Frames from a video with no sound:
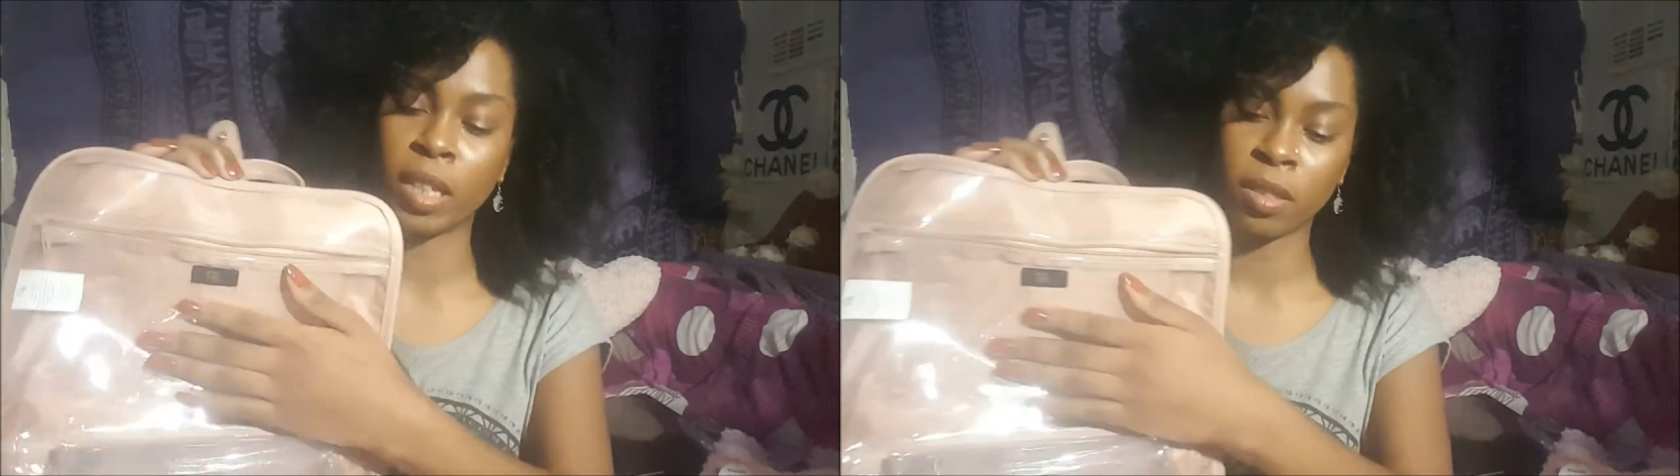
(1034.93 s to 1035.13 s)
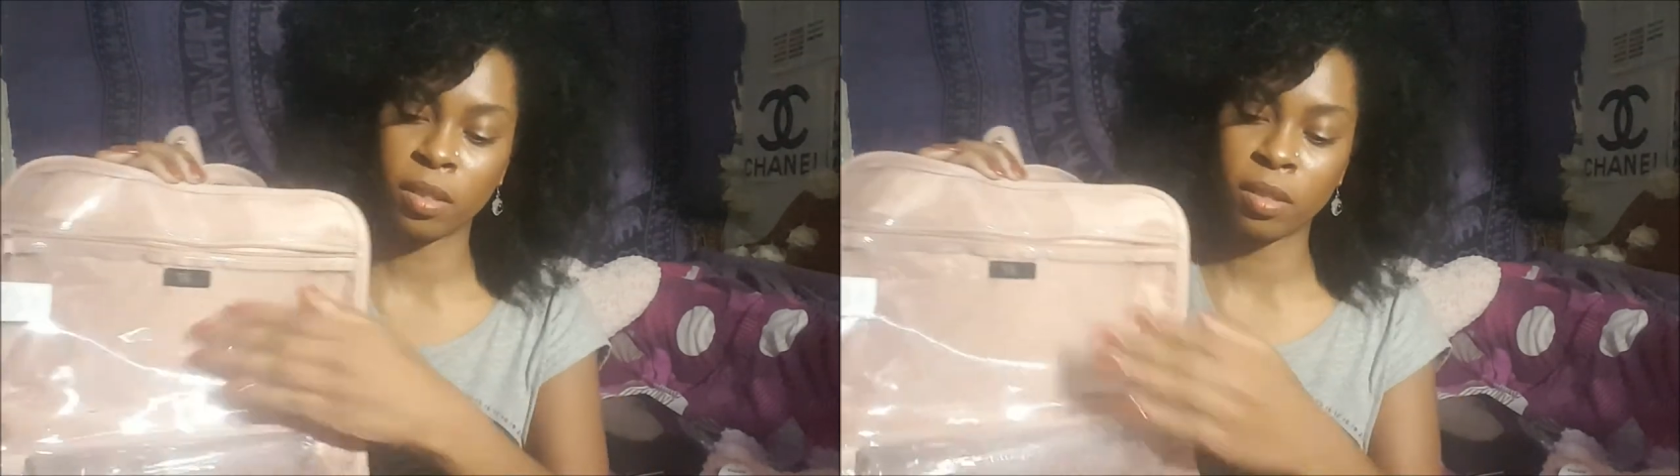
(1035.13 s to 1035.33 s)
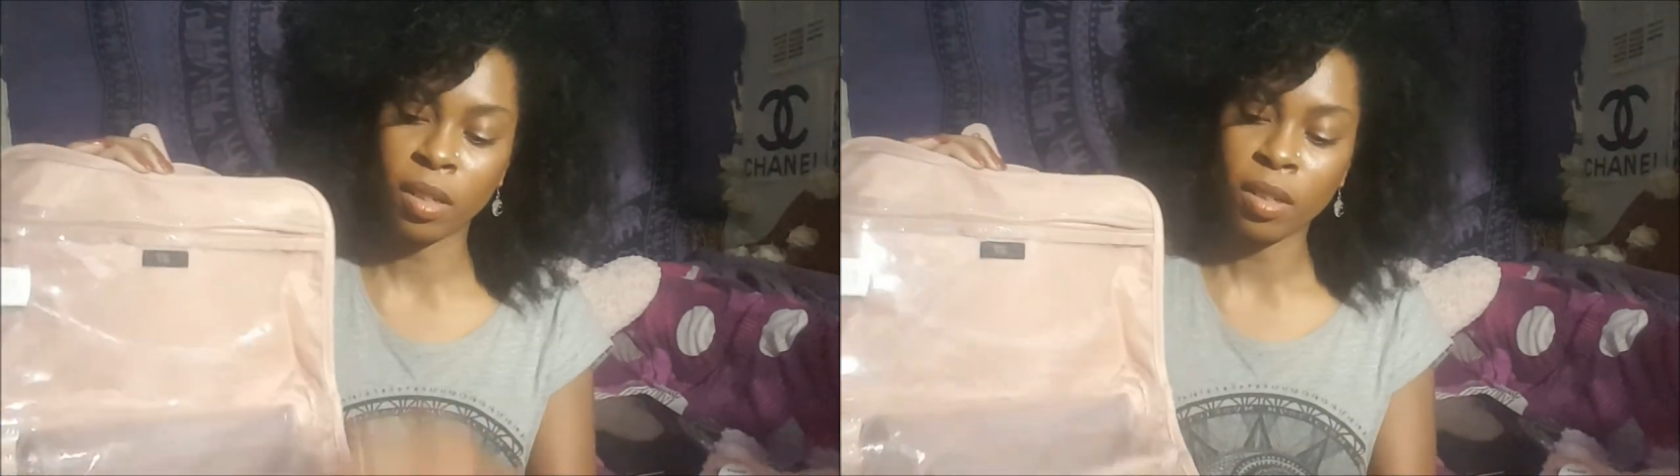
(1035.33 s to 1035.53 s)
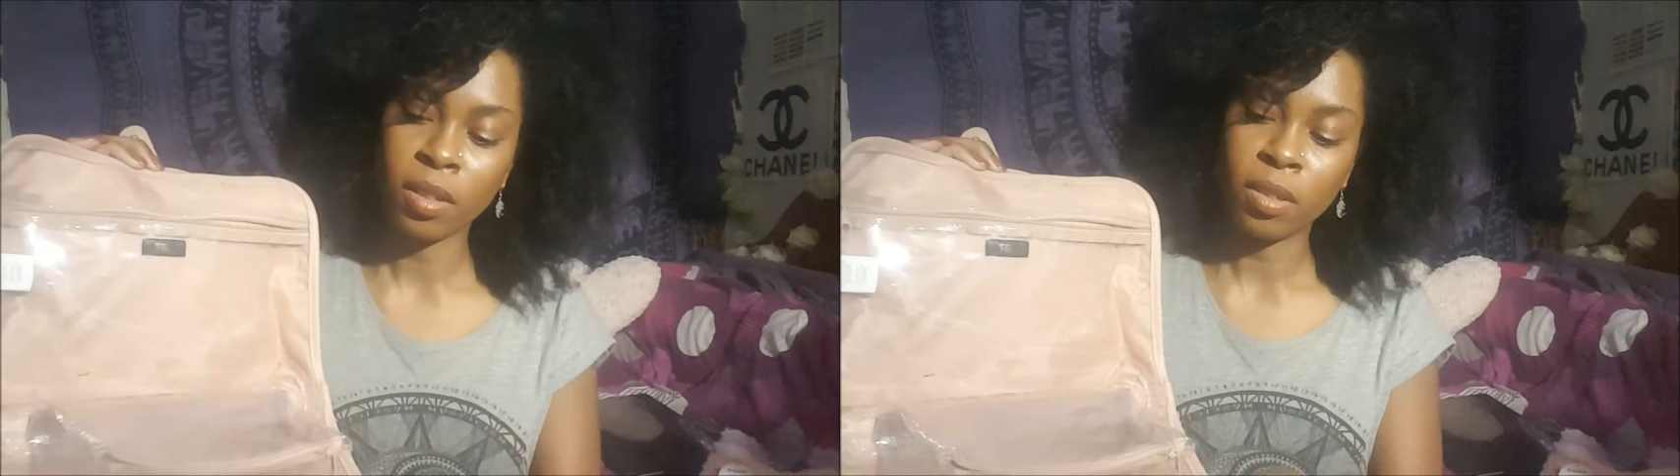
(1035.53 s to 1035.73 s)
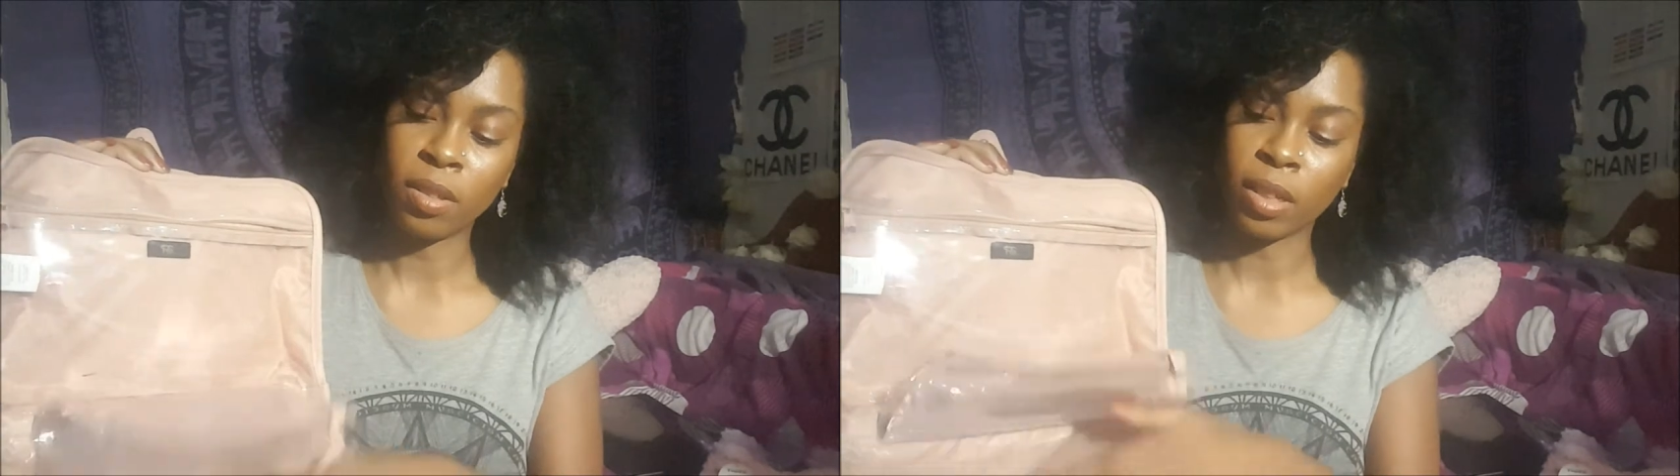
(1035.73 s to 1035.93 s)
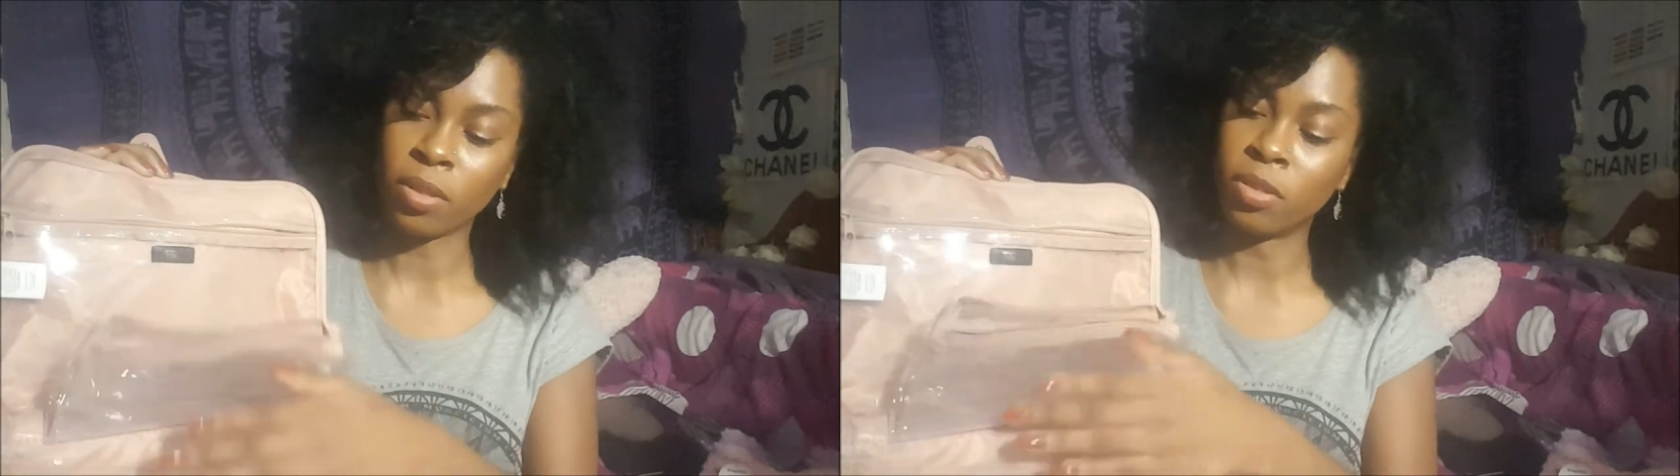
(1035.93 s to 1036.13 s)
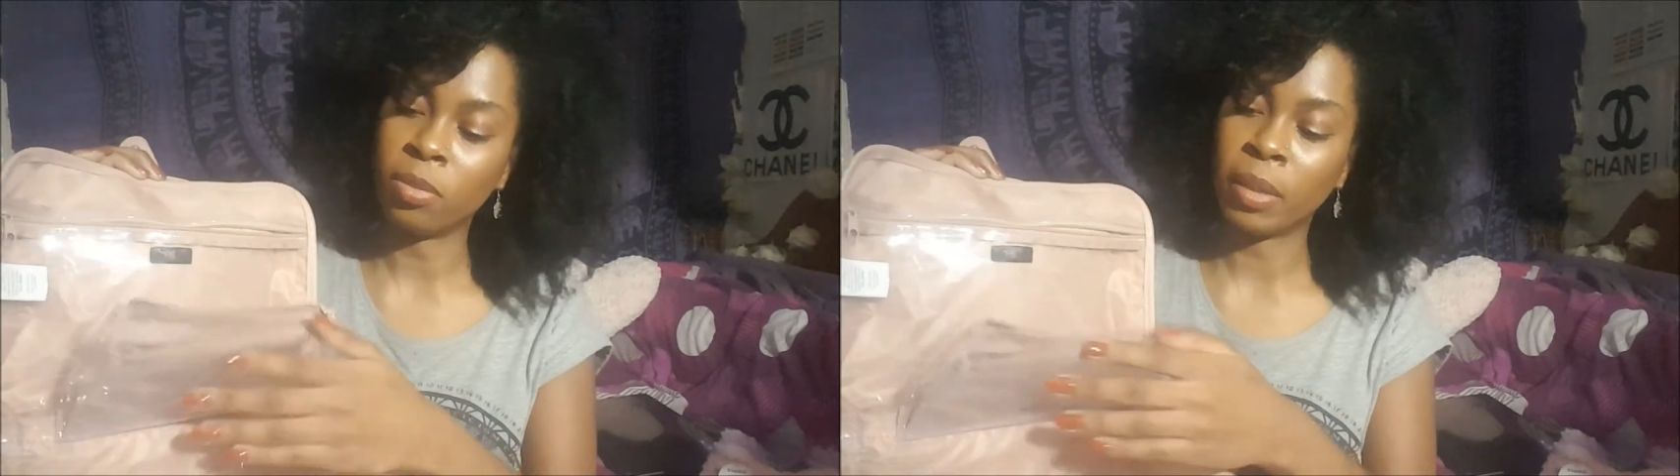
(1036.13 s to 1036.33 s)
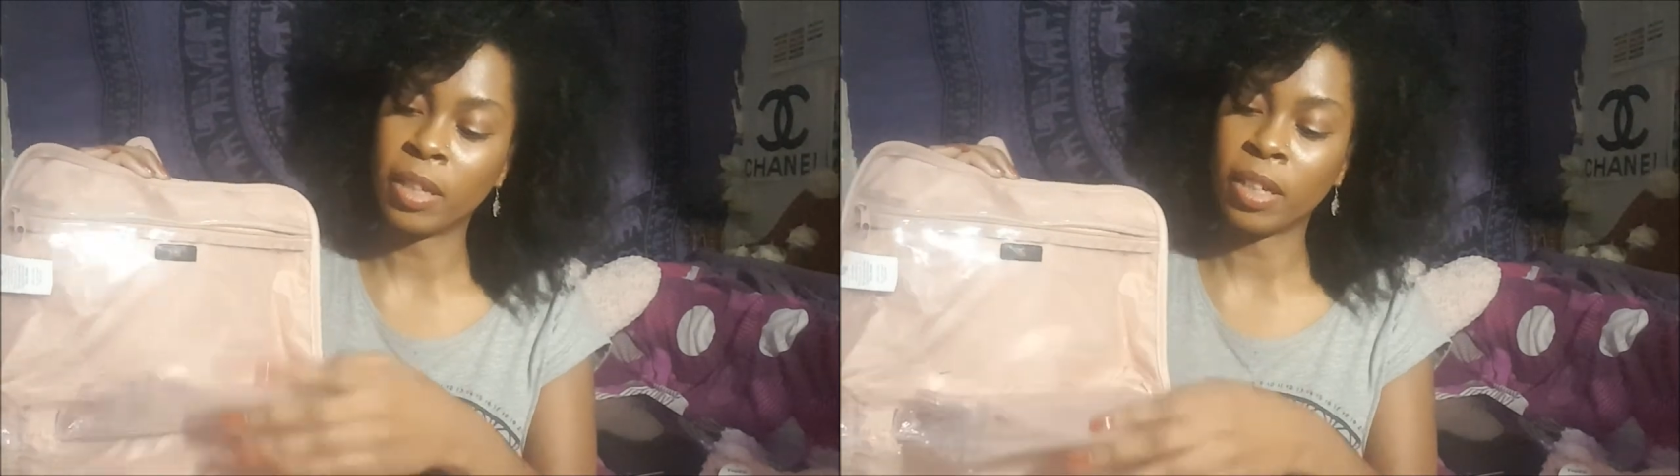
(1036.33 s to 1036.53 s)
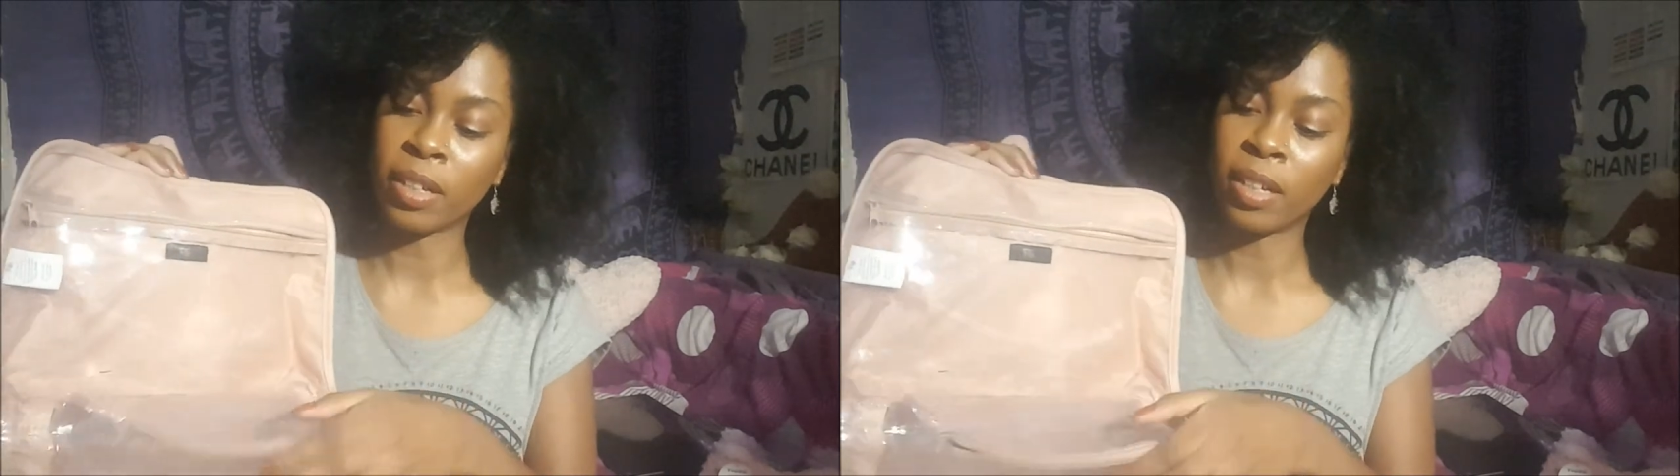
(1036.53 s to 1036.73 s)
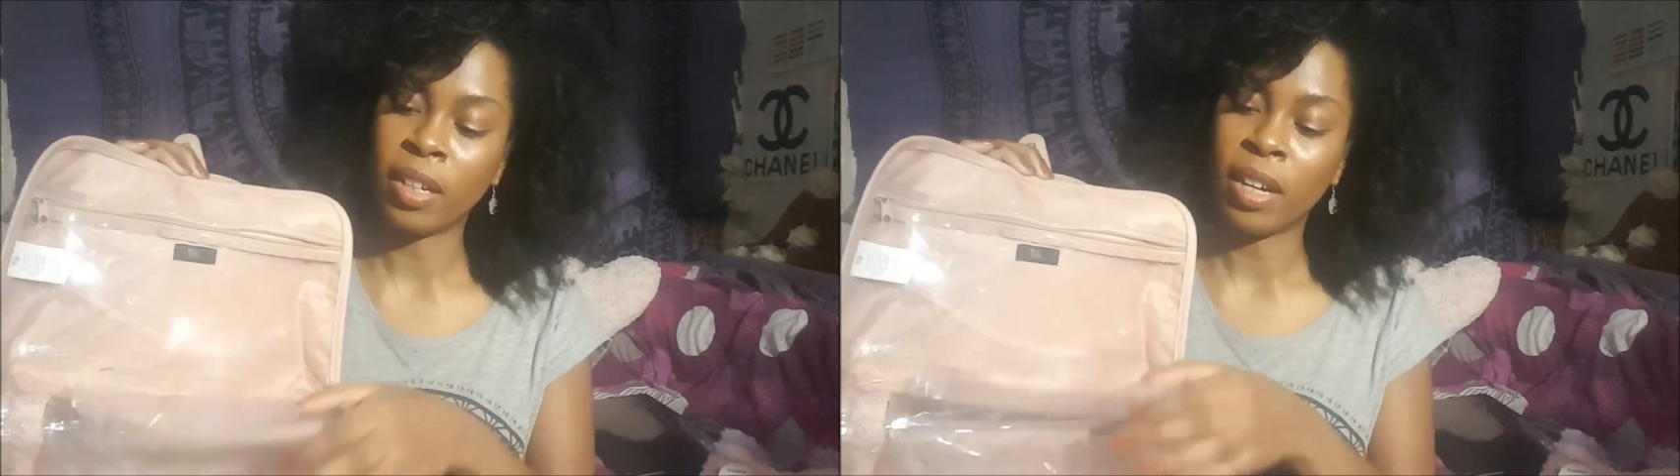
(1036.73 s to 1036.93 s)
section, like all my like